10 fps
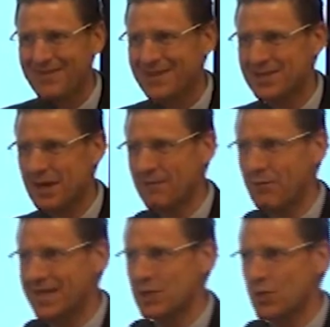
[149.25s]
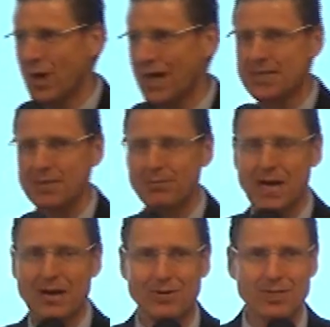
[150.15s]
because I've went to one
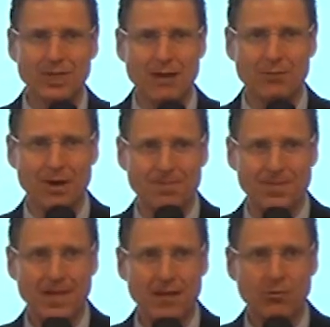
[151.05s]
supplier in Taiwan